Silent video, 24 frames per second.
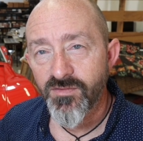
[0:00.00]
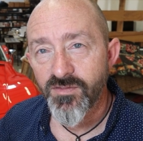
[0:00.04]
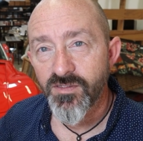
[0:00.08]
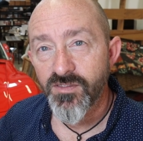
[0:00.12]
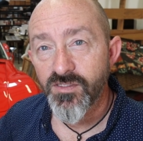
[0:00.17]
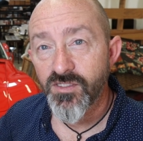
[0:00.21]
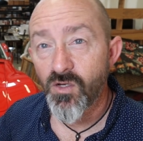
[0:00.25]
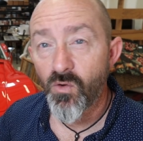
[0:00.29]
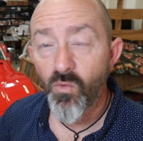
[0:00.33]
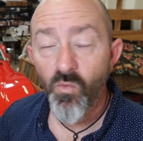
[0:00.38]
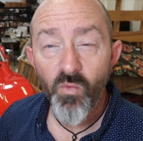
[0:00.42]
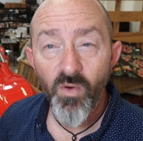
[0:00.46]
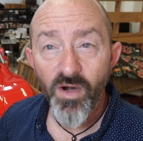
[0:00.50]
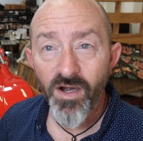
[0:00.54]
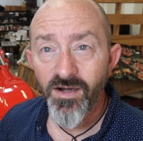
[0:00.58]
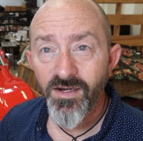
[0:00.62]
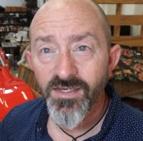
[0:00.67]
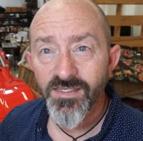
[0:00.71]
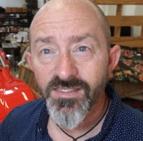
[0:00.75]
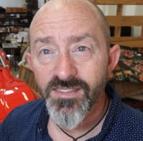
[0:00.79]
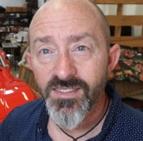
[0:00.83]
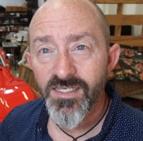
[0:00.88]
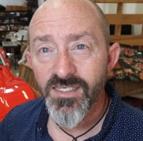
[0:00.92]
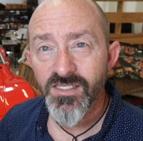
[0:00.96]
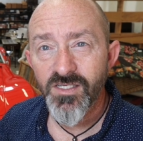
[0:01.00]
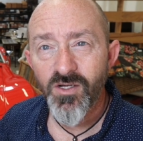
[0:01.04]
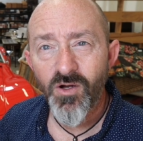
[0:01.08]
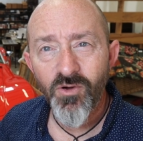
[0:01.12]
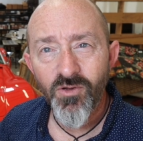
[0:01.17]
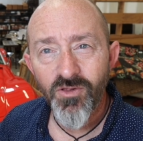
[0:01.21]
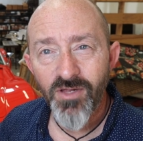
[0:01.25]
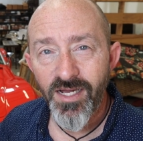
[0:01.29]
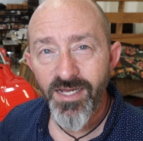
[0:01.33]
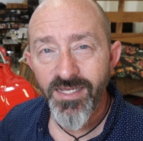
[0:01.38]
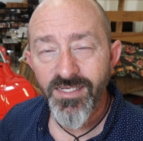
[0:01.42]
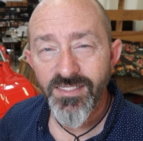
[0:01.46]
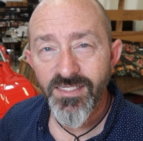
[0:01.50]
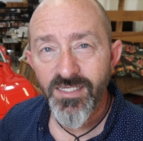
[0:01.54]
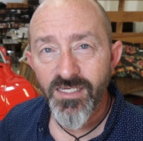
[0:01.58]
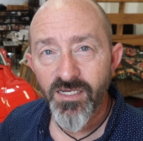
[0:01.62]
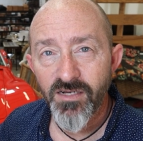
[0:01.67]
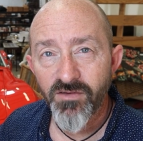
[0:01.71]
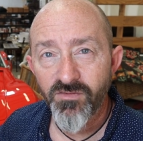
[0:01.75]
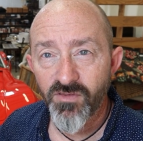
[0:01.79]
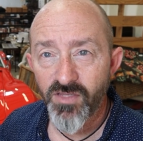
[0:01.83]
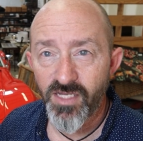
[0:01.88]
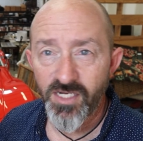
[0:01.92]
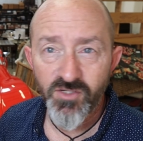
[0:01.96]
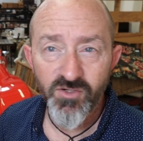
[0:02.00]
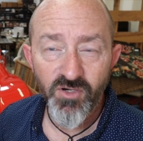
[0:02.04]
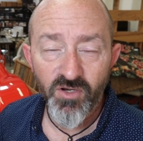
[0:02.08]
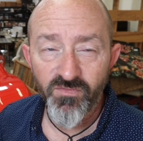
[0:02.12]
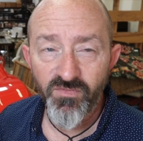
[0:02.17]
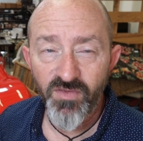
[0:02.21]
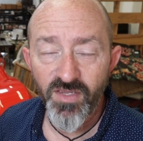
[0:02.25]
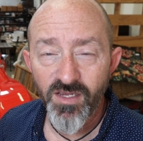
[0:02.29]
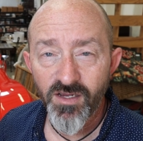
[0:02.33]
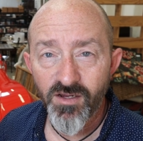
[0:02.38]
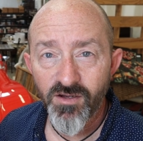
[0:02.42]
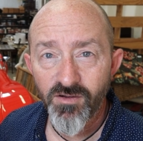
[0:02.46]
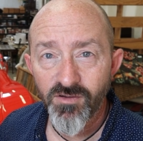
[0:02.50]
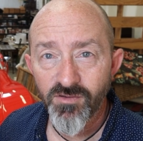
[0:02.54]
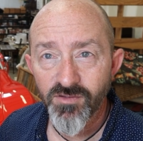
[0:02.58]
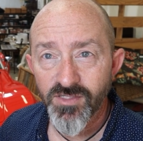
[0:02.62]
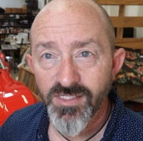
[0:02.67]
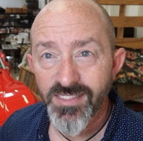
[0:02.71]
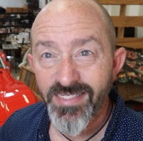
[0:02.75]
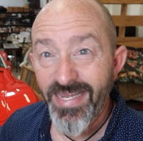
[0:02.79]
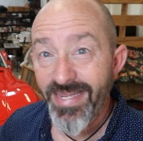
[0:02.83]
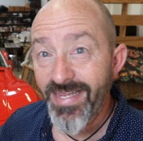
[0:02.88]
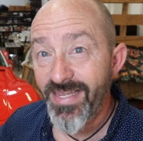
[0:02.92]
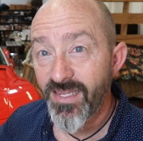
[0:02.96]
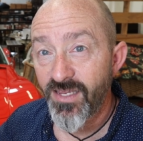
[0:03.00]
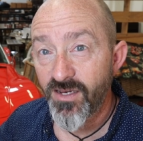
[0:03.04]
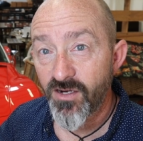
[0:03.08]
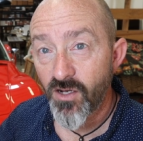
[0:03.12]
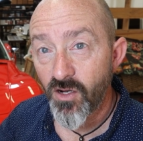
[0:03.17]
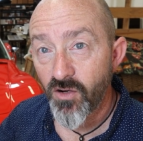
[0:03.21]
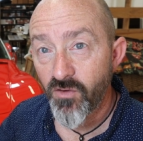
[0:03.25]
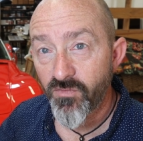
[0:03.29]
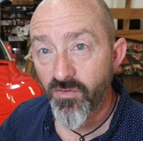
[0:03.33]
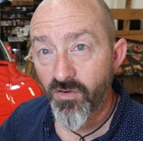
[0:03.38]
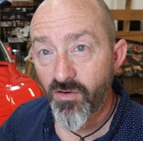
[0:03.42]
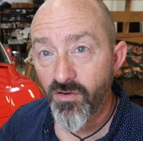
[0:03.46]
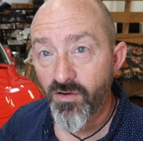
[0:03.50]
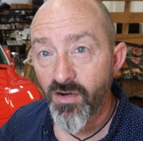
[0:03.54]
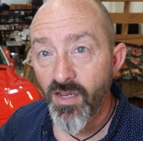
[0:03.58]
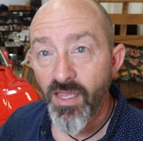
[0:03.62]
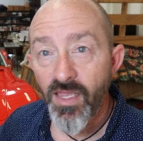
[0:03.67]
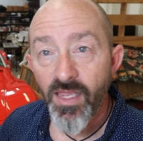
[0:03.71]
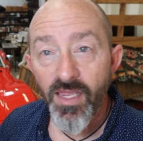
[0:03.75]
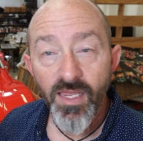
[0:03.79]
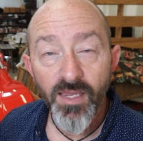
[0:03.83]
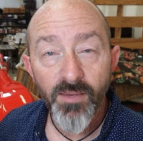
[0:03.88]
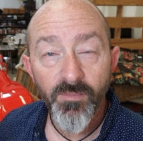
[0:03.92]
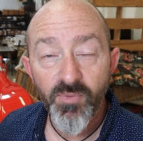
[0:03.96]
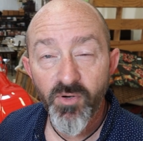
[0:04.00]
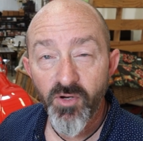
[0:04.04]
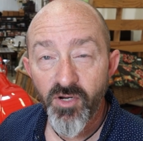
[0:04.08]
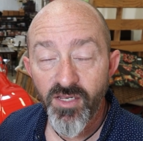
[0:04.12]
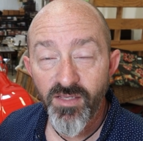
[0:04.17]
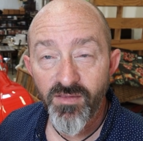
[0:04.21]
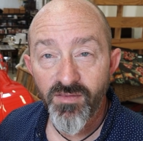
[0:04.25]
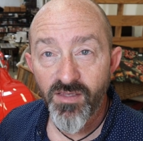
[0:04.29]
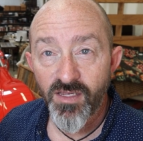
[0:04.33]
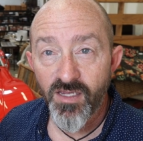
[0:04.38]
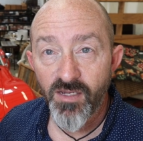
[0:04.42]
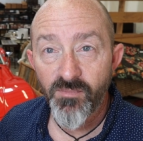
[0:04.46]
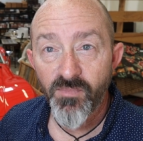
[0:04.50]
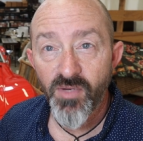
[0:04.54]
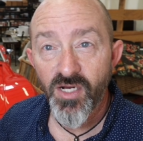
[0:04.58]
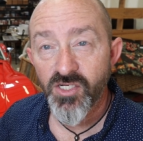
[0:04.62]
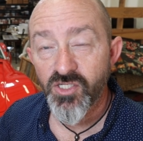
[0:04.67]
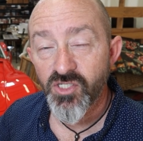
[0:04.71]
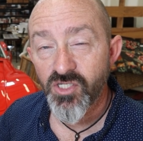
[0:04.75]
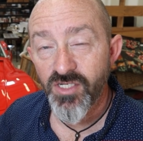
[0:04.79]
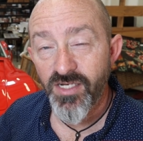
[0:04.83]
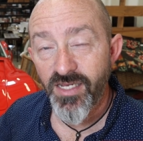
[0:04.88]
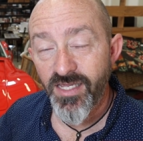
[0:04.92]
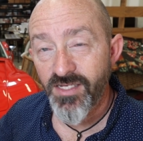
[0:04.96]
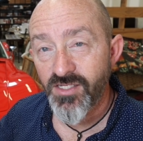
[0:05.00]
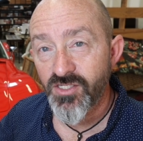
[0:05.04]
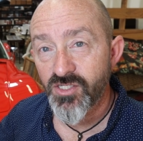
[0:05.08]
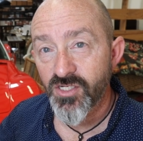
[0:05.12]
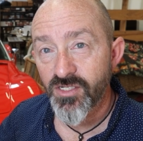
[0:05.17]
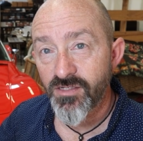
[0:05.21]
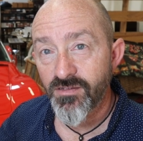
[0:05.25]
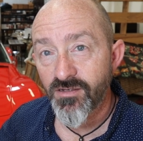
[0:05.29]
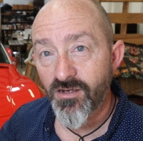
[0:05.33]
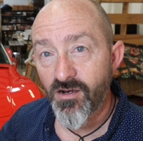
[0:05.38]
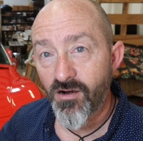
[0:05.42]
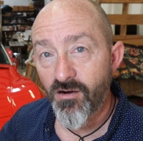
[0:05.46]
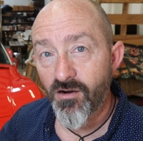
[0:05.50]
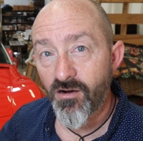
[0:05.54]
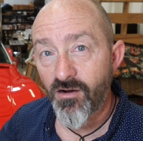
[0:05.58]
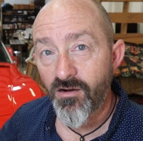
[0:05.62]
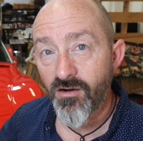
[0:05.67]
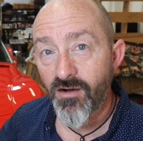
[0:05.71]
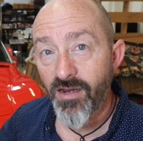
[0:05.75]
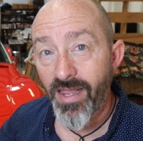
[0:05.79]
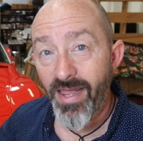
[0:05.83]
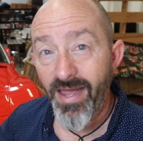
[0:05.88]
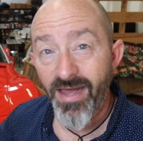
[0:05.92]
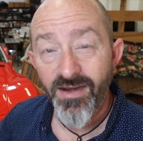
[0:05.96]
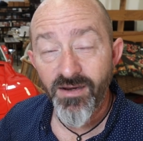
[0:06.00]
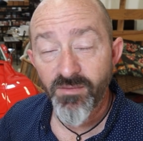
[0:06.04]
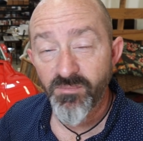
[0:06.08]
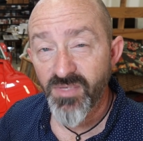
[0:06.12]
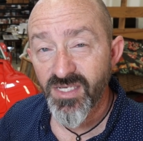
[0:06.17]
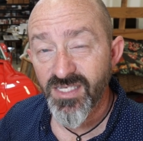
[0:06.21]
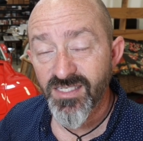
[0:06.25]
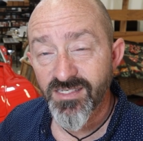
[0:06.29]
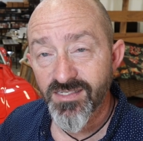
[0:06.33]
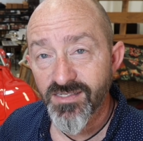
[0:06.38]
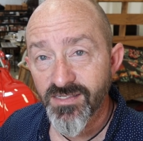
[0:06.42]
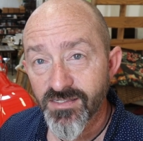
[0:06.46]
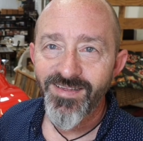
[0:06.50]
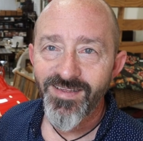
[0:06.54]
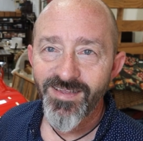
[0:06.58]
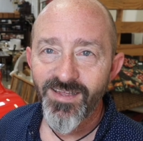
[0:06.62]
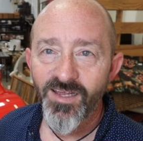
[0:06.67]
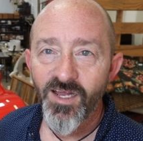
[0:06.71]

So where is this whole idea of electric vehicles taking over and putting the combustion engine car out of business?